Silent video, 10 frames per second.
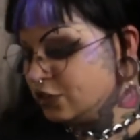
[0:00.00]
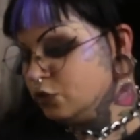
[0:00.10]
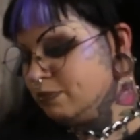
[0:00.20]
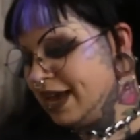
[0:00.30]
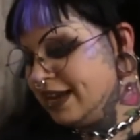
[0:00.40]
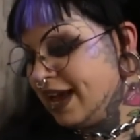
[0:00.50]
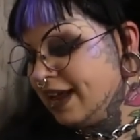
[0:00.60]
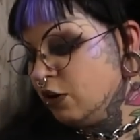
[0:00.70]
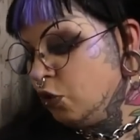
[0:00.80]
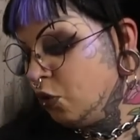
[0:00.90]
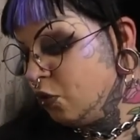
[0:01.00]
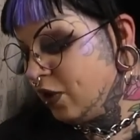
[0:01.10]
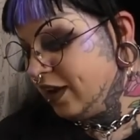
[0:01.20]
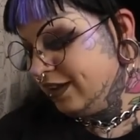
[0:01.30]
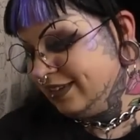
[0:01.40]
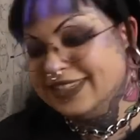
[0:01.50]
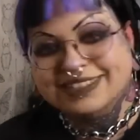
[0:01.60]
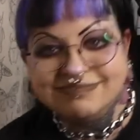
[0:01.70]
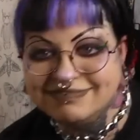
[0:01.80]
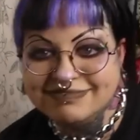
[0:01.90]
to Ben and Laura.
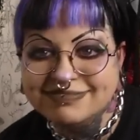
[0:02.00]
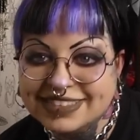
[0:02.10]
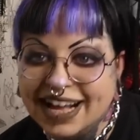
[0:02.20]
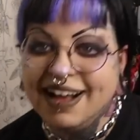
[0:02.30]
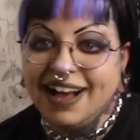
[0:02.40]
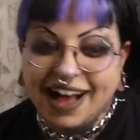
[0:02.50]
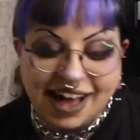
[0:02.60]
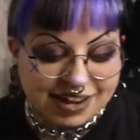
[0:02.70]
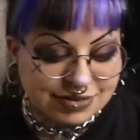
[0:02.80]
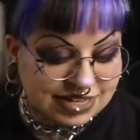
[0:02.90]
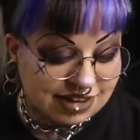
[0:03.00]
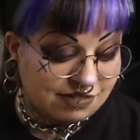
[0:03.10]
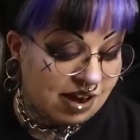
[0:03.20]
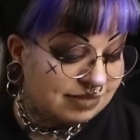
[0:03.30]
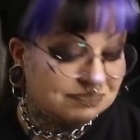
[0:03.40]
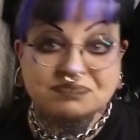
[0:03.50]
And I was like, right,